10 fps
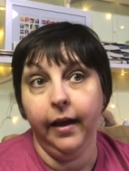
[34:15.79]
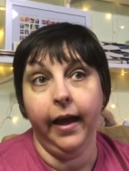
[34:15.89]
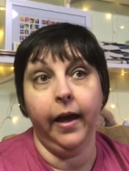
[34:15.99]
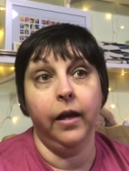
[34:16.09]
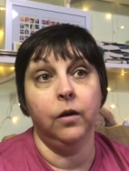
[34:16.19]

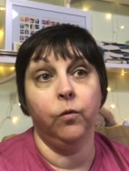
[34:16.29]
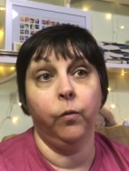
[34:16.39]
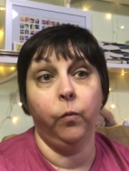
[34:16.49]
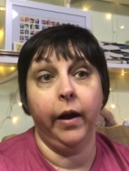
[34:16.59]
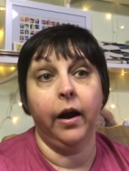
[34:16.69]
and
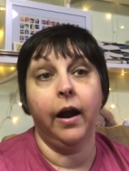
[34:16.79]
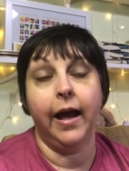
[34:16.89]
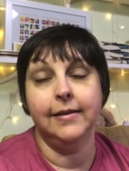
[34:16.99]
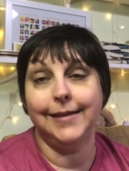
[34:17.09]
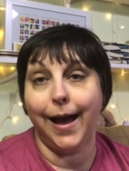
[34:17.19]
where I
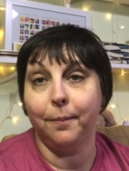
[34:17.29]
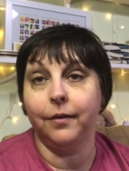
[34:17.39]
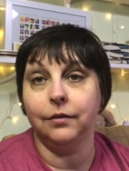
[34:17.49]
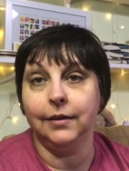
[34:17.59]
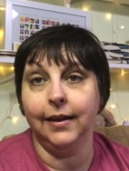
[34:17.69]

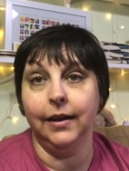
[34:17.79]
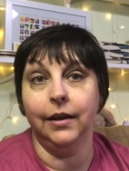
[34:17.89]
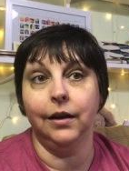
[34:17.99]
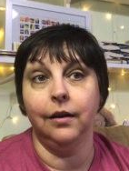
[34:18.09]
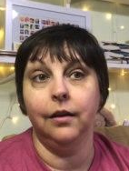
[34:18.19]
dabbled
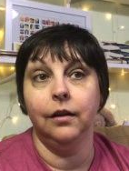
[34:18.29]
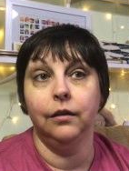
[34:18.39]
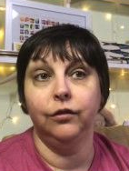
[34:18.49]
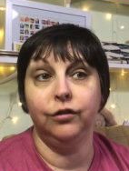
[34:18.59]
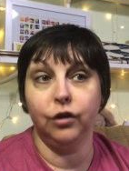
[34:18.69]
in
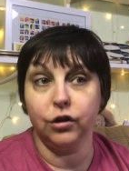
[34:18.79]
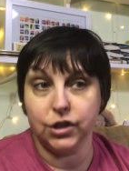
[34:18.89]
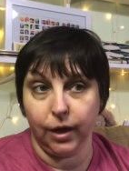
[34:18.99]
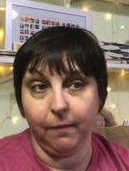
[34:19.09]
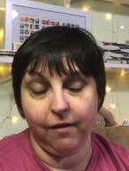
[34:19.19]

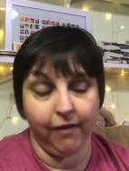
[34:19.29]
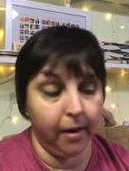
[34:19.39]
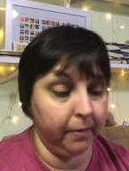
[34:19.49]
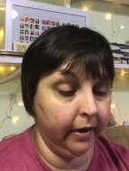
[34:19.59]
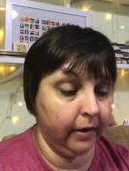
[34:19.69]
starching my
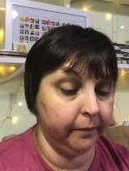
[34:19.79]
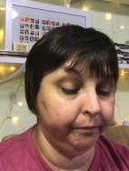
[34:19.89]
fabric,